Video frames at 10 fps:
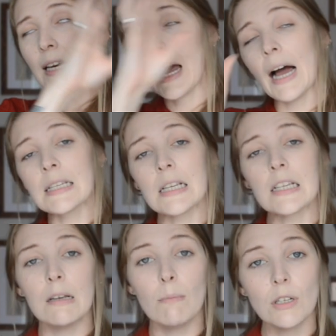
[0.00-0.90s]
it has a
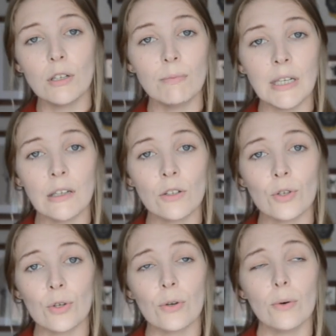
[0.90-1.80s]
similar meaning
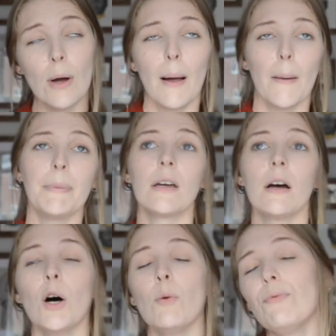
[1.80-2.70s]
to
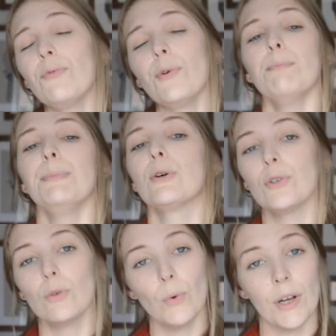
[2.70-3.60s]
become
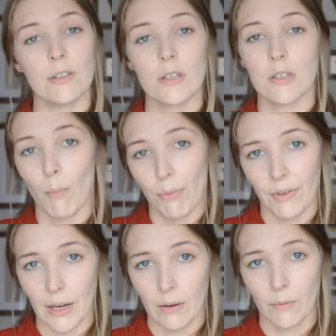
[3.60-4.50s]
familiar with
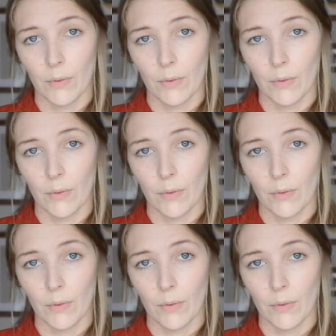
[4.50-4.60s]
something.